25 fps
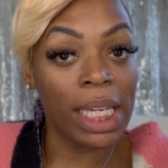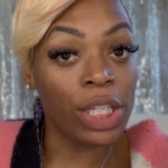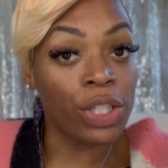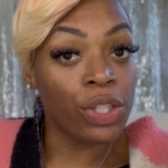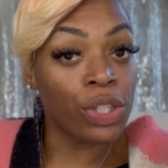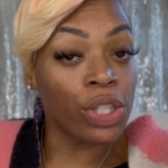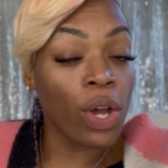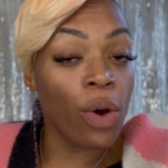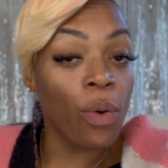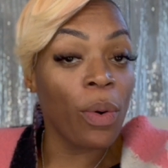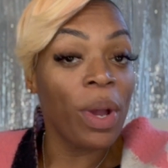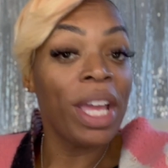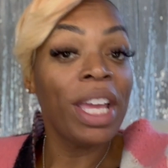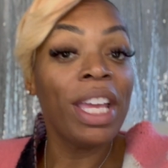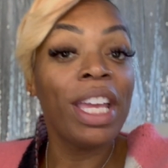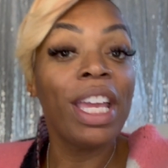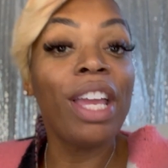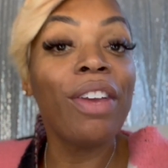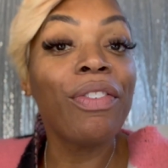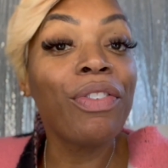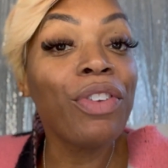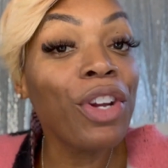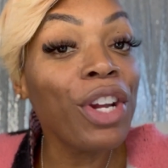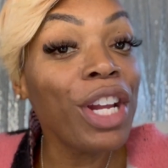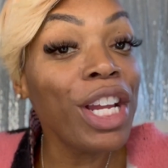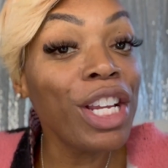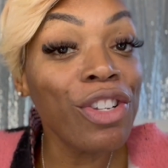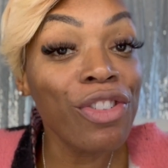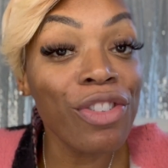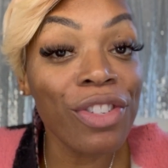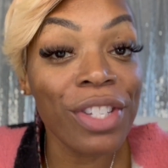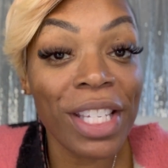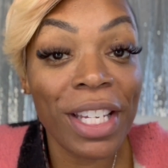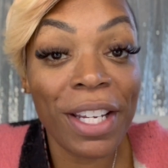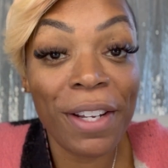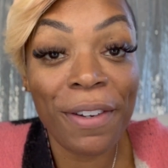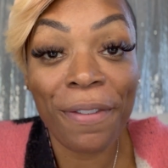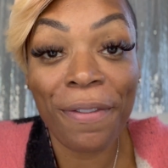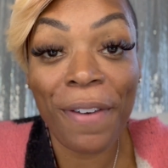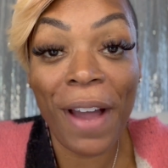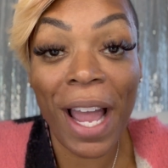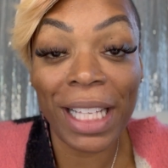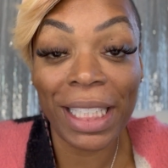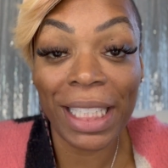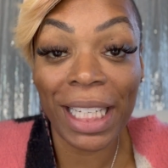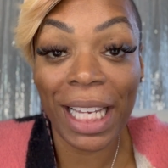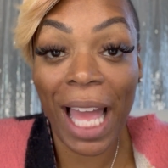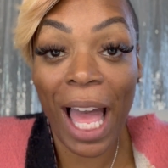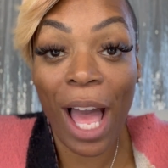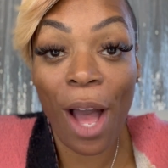So if you're interested in
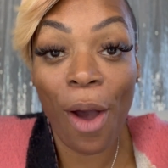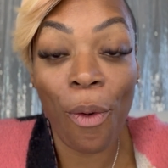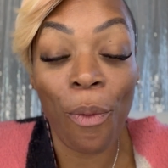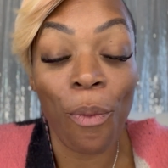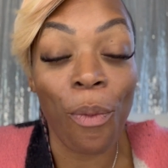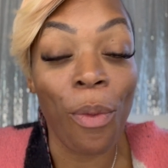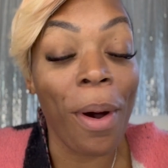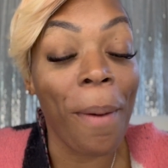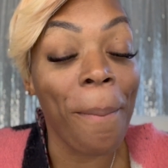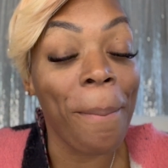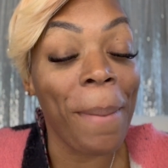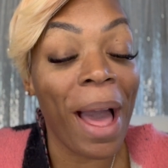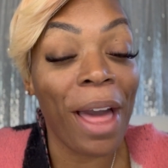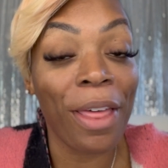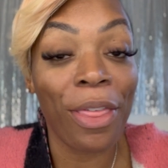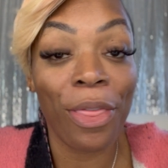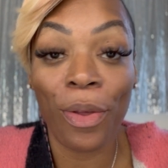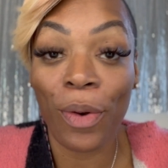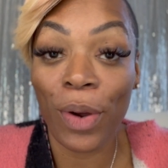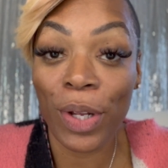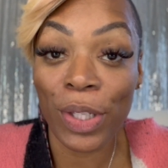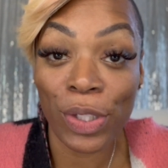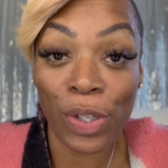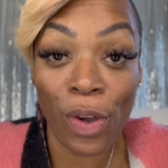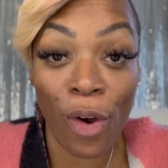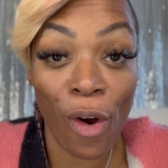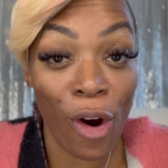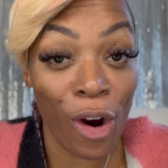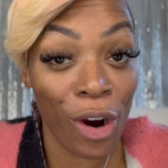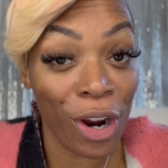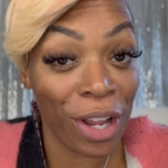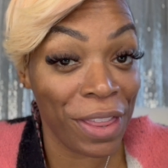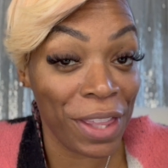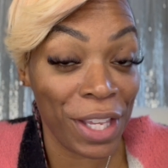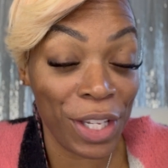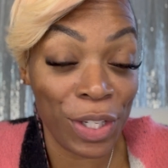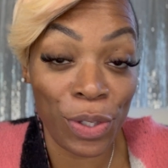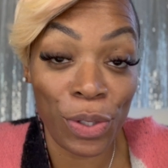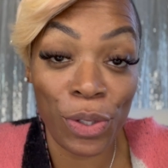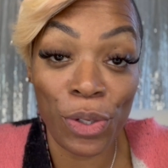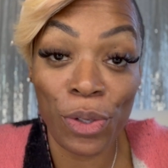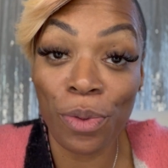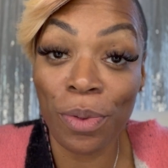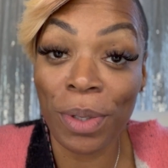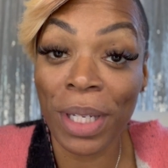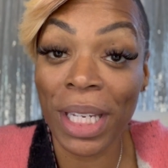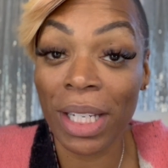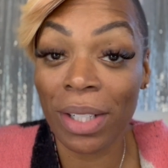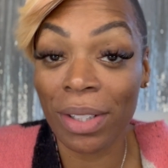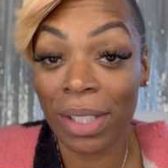finding out what my thoughts are on this
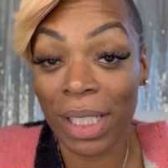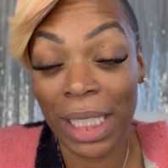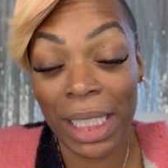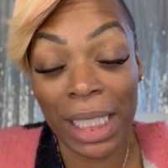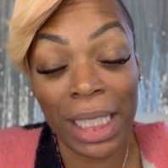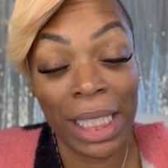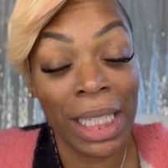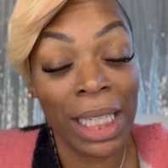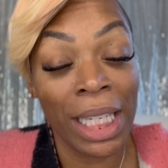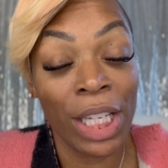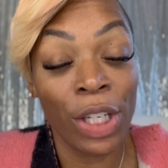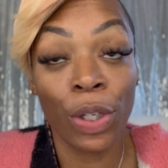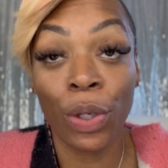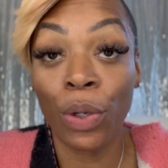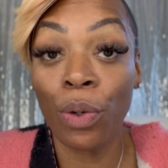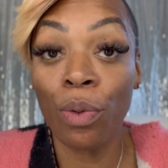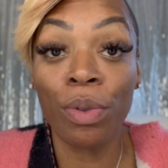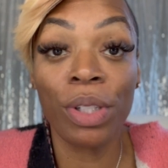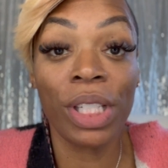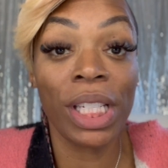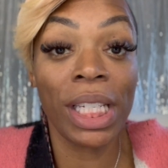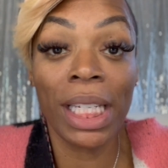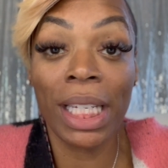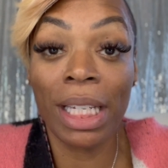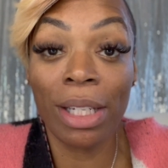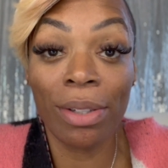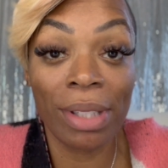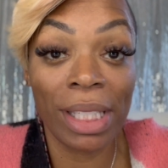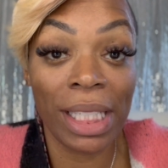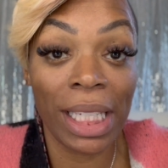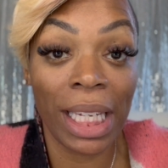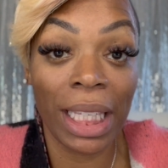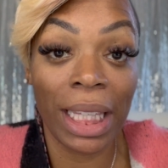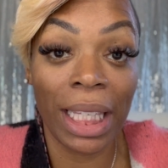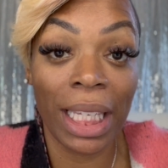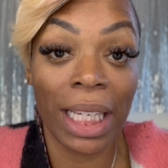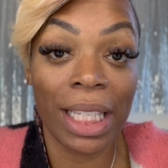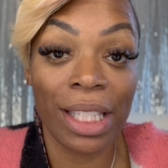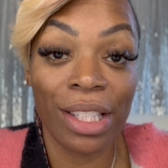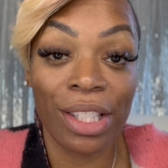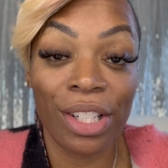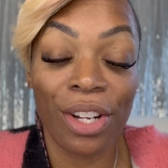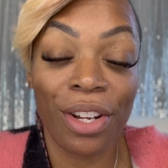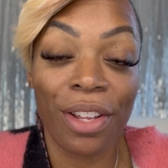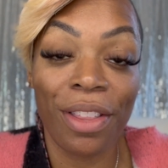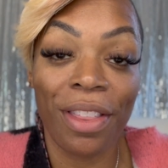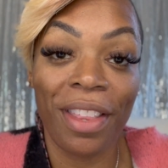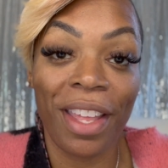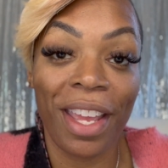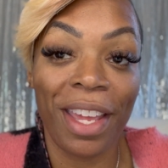new Guilty Gucci Guilty
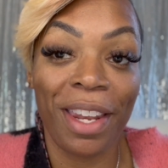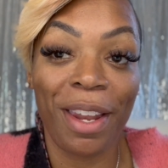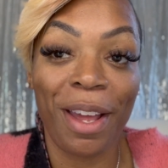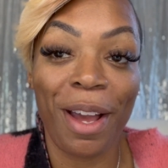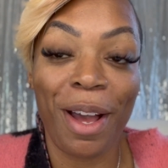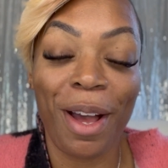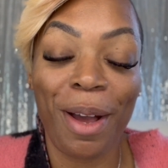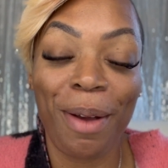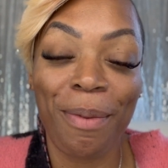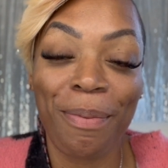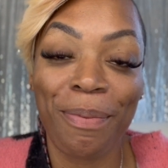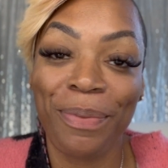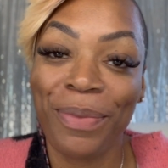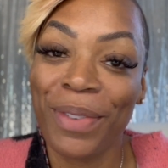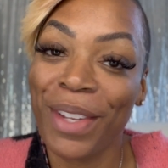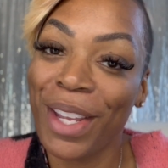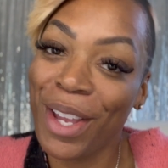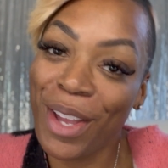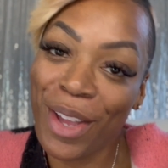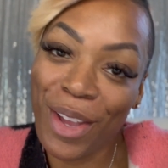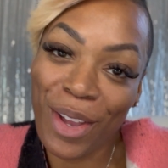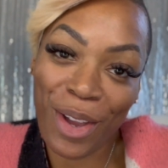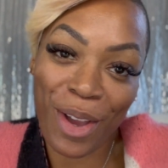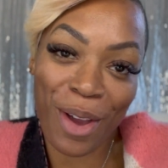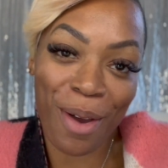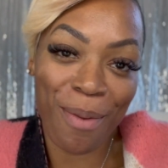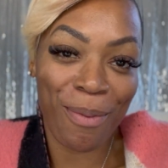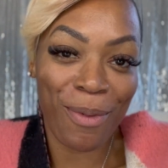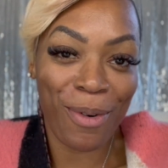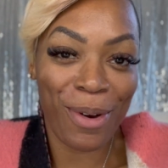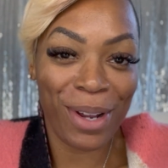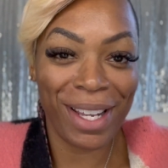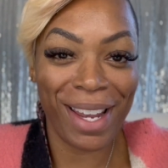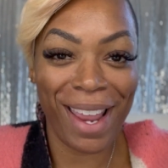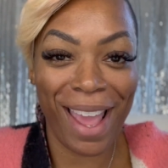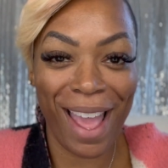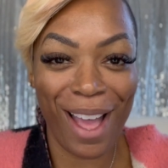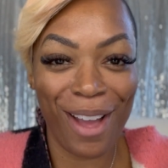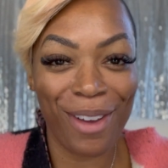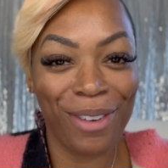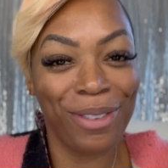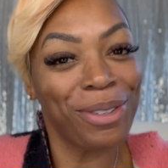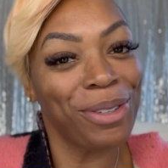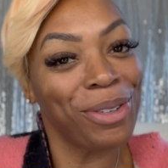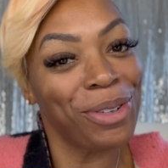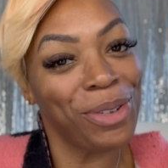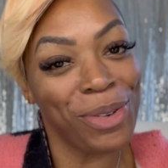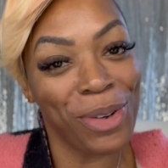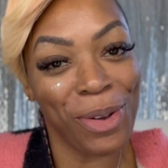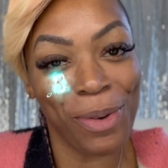Elixir, then um, come on now.
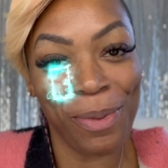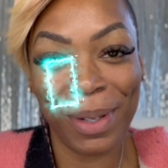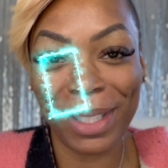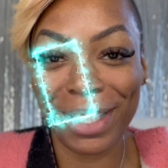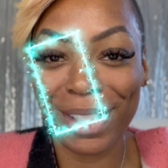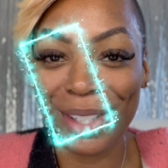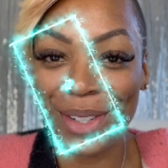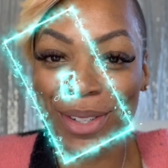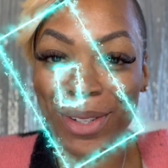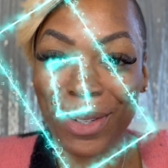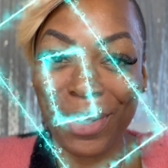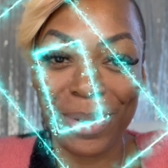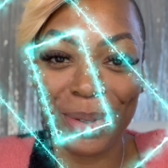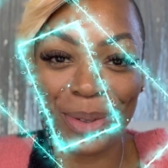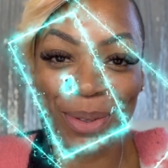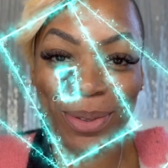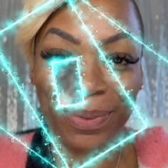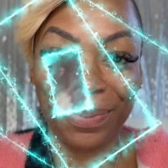You know what to do.